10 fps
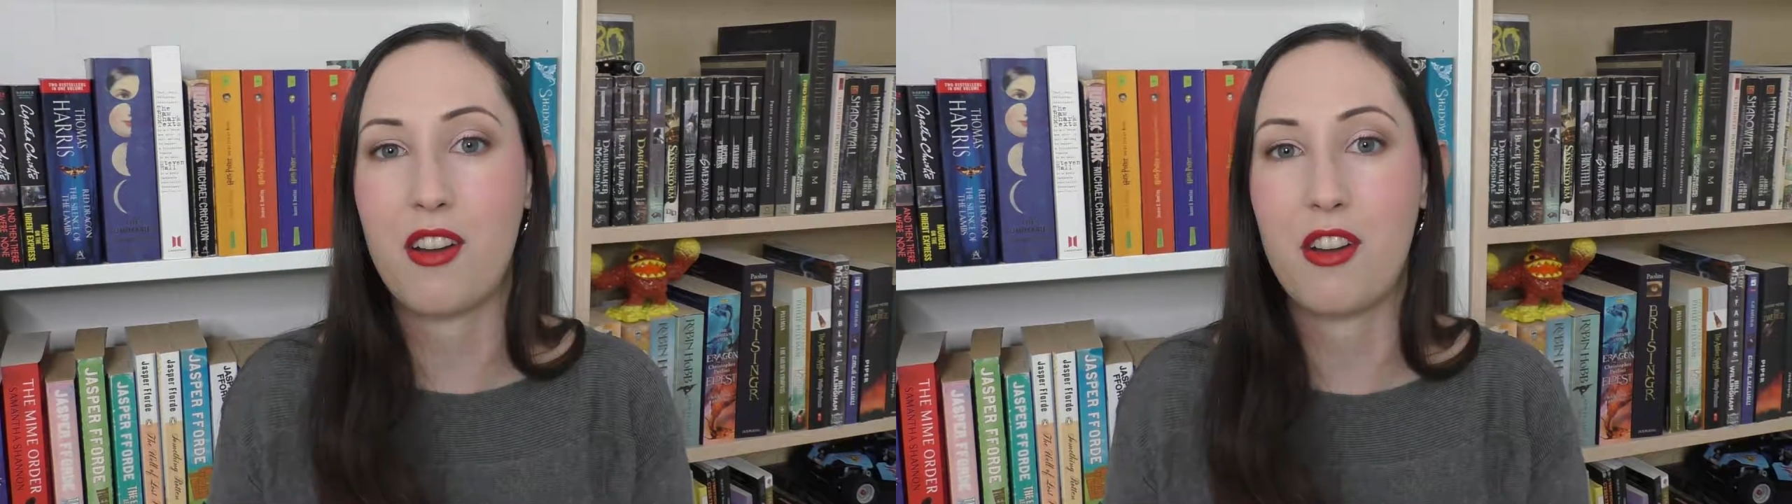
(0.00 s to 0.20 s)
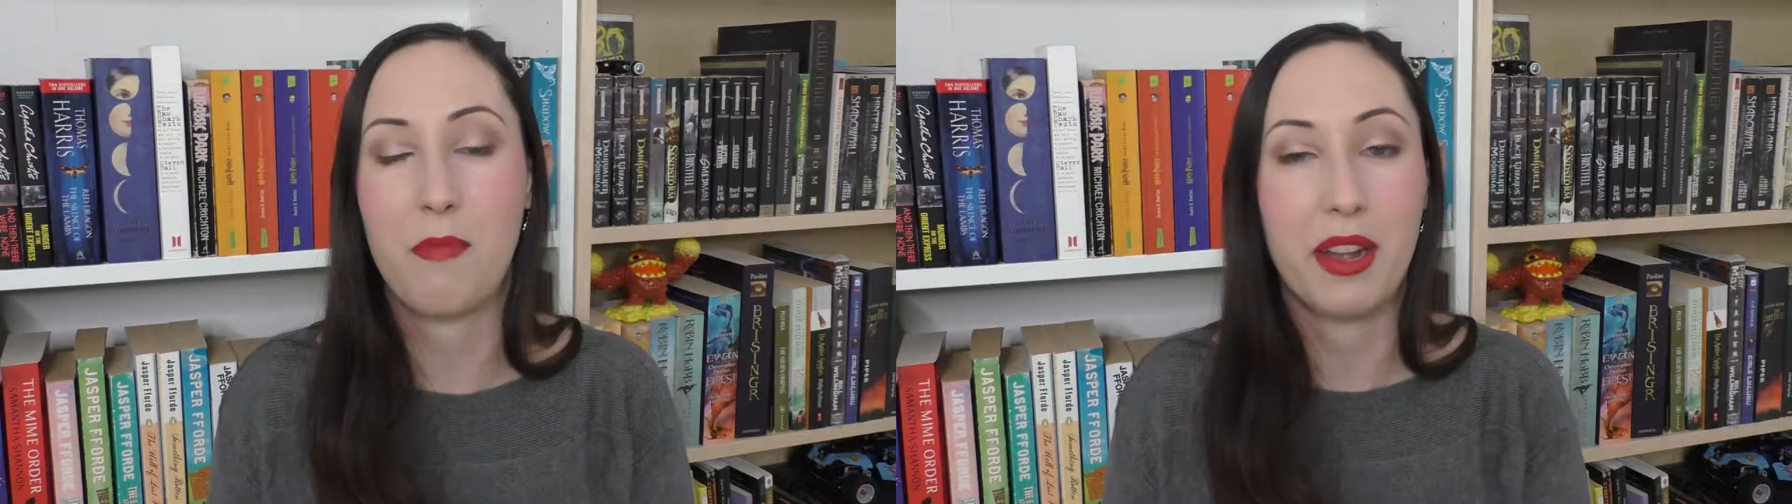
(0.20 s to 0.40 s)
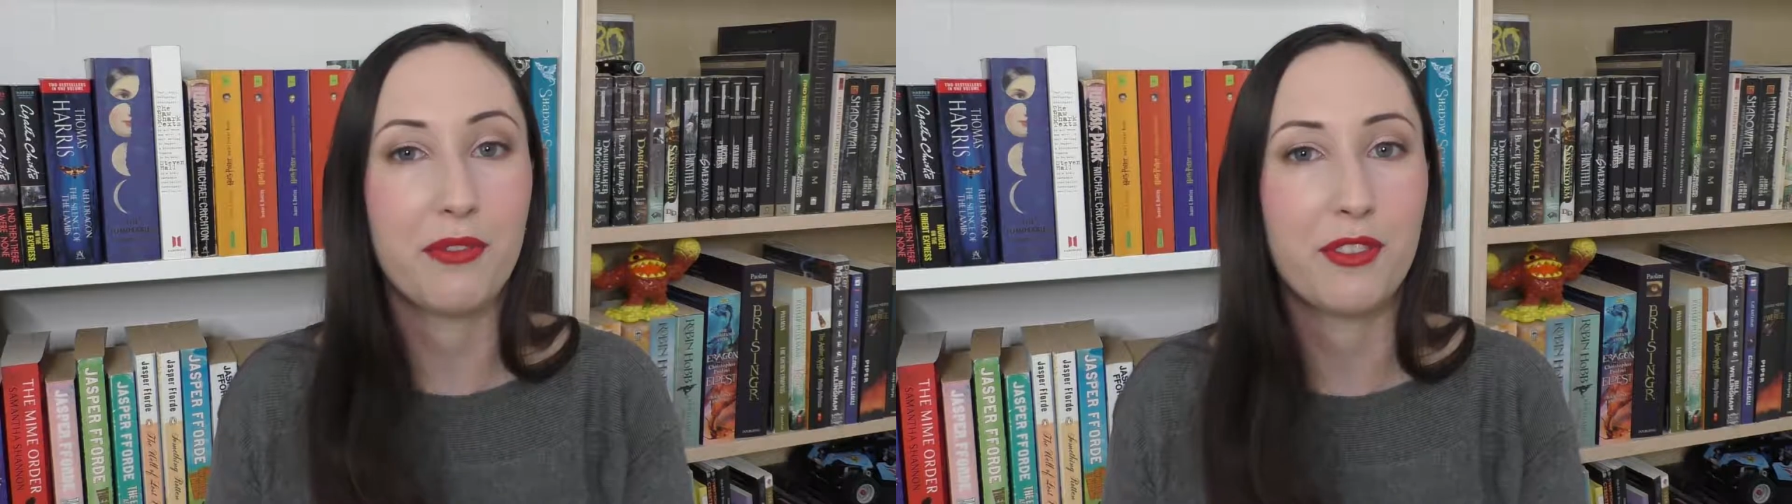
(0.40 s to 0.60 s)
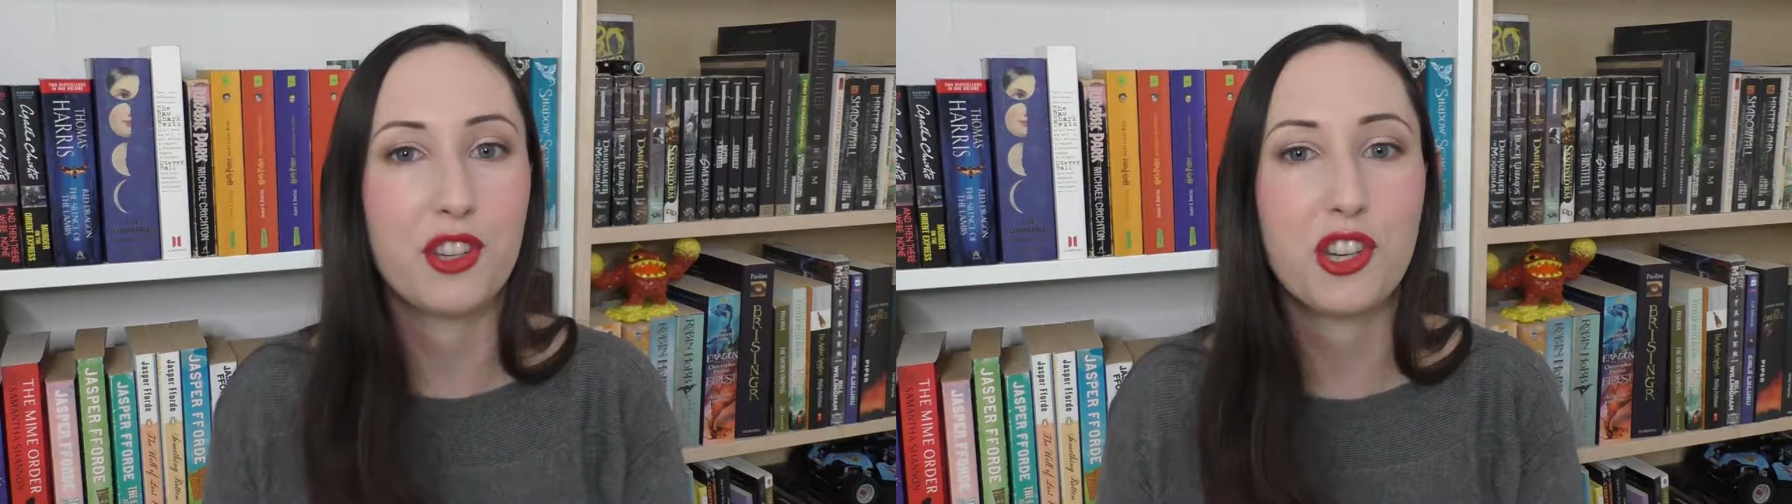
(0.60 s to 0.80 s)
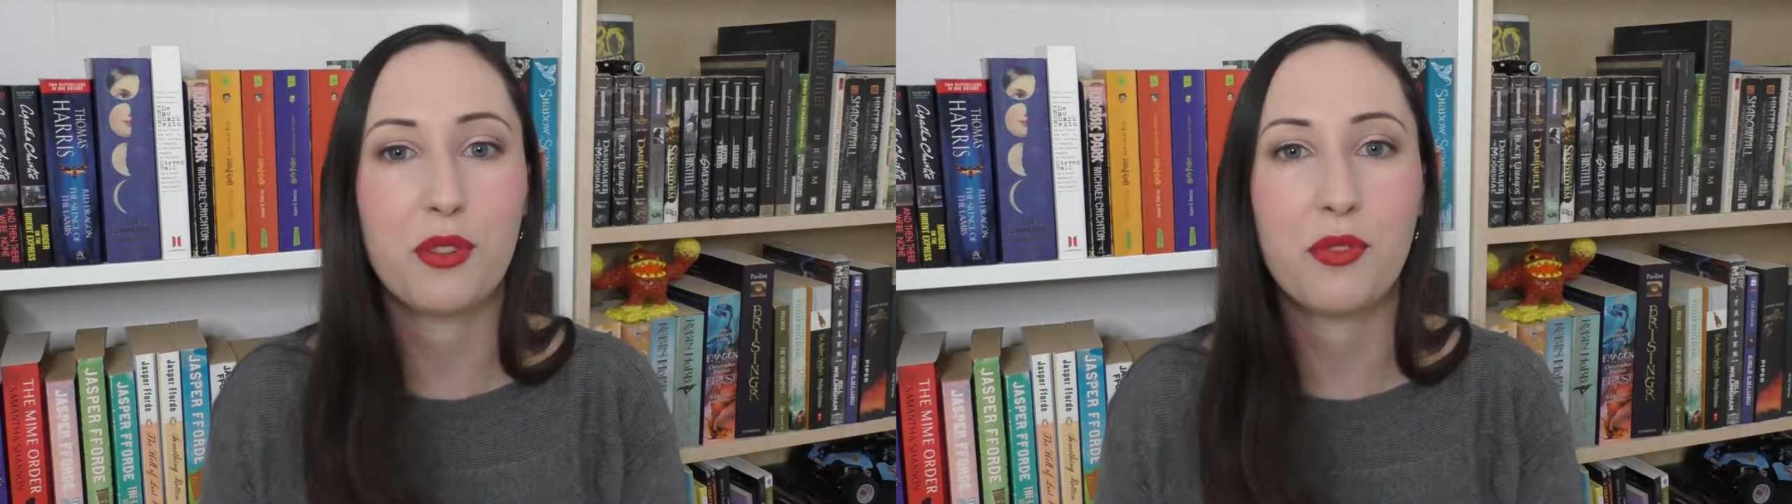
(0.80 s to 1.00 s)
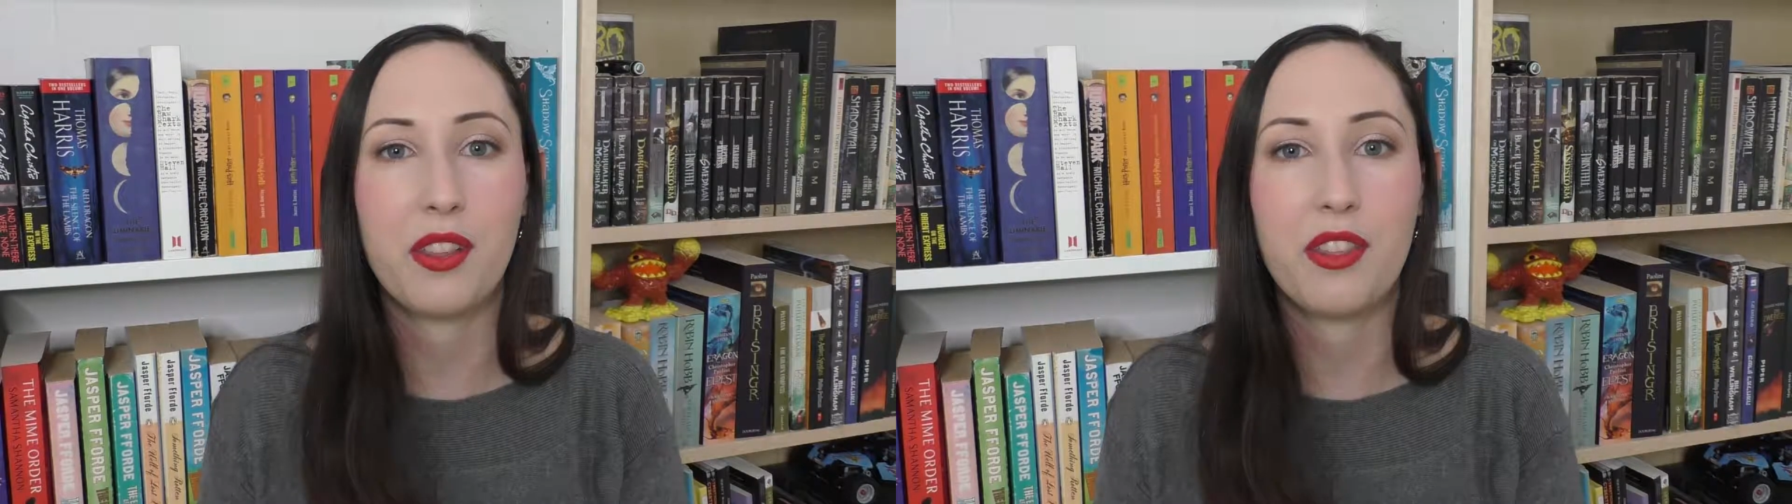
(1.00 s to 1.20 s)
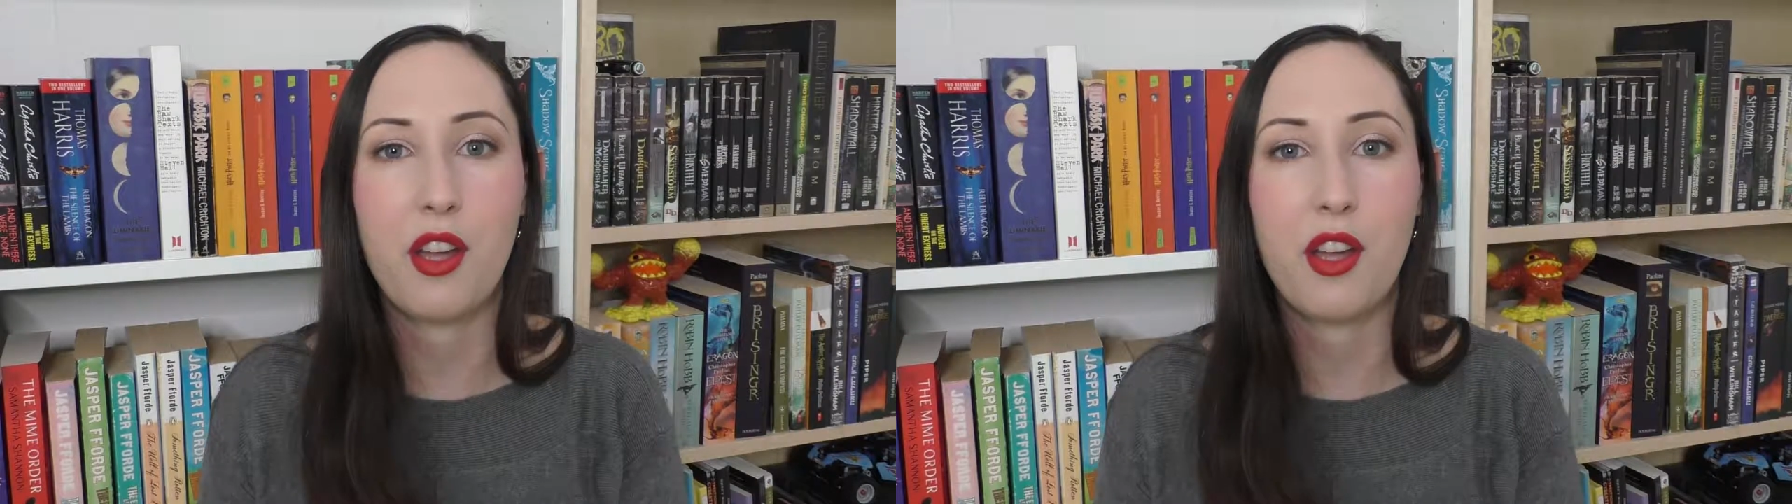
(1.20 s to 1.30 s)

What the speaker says: are meant for children.